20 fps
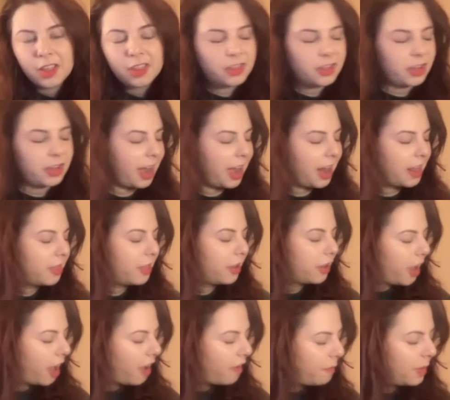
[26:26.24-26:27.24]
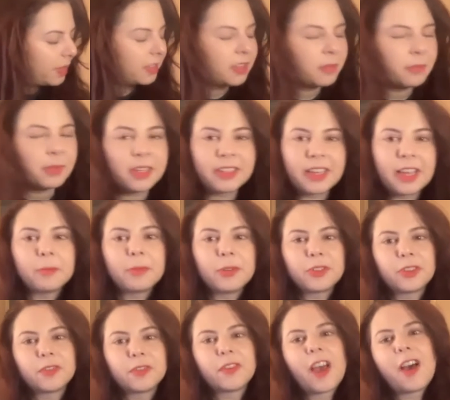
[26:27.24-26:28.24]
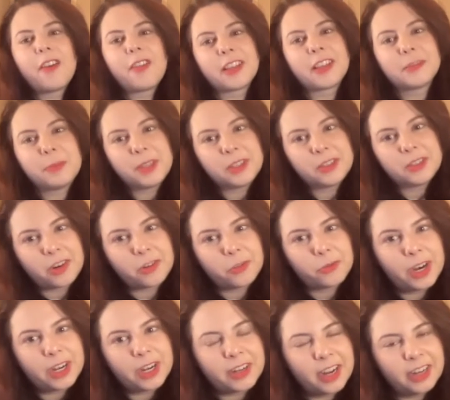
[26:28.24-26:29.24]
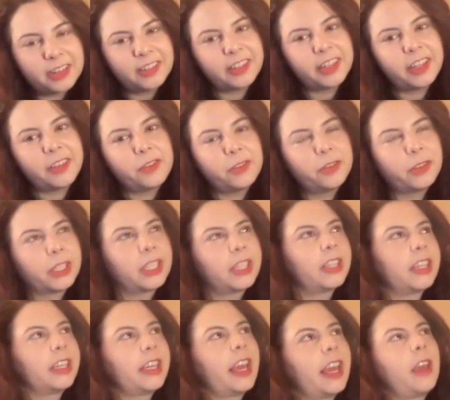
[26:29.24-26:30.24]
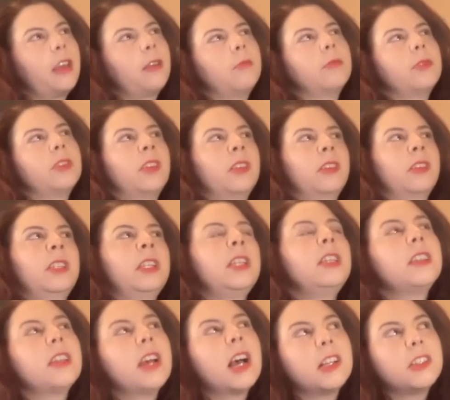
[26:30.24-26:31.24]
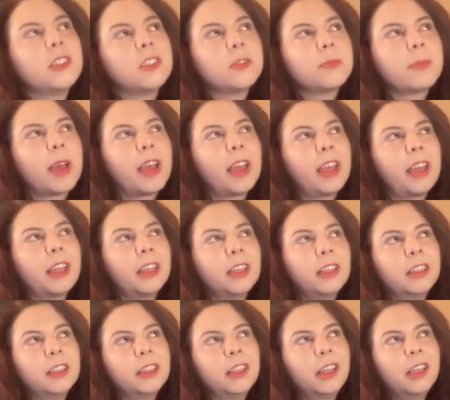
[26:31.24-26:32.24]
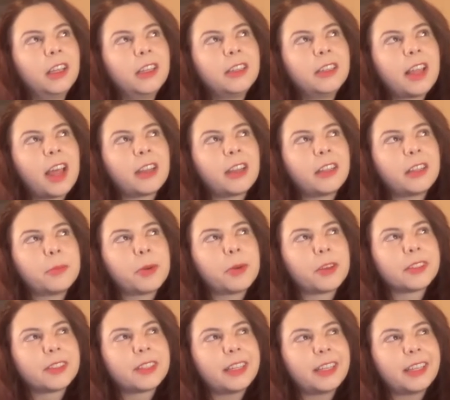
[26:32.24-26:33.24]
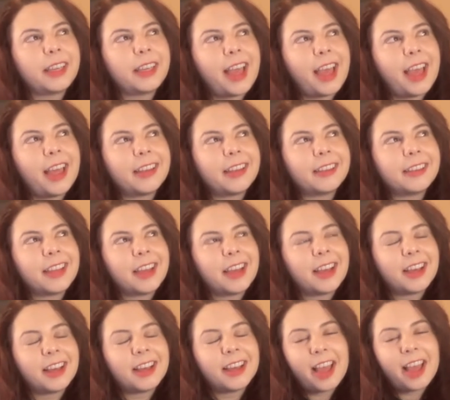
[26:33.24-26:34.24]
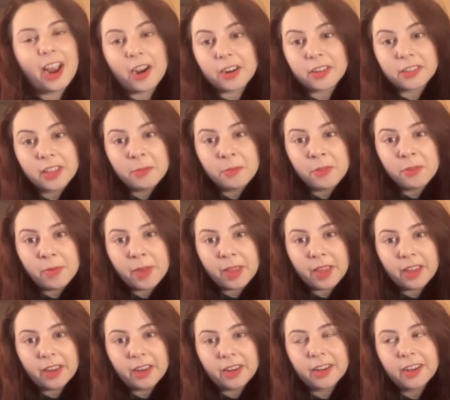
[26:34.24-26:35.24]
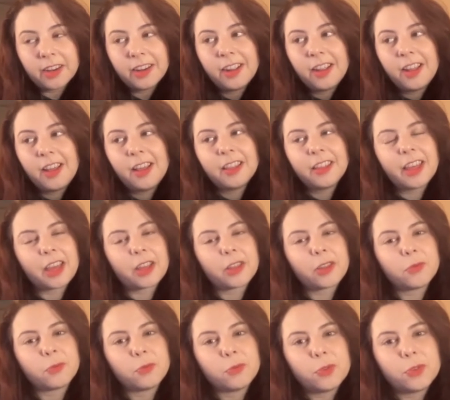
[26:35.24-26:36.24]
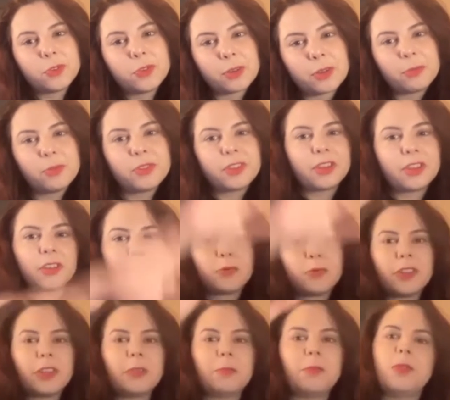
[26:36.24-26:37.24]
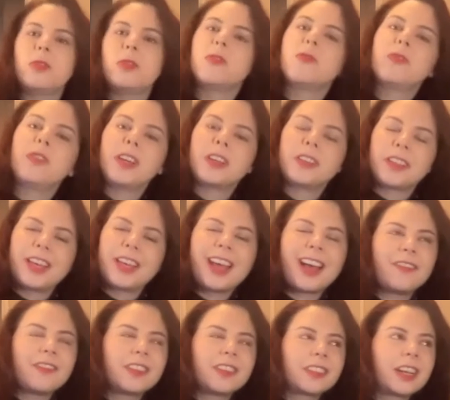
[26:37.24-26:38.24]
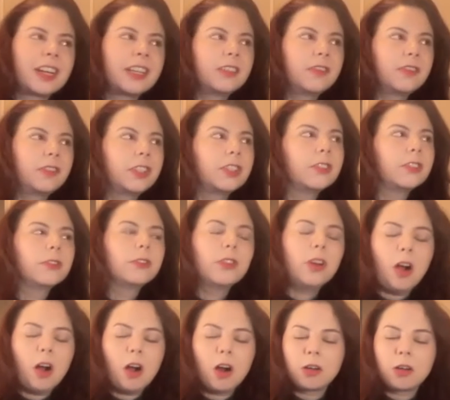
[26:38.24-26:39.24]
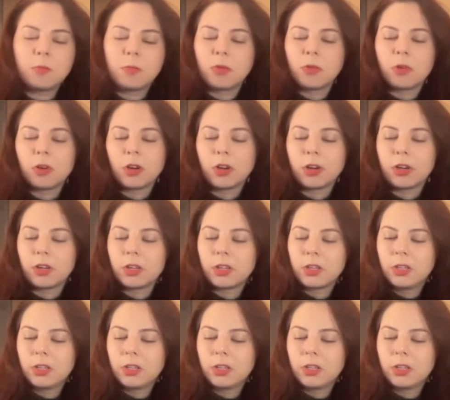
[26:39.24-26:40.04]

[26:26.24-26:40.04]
there have been some examples of how that's been done quite nicely. If you look at the game 16 Tons by Natalie Pozzi and Eric Zimmerman, like the rules are presented really beautifully, and they have this kind of, you know, cardboard,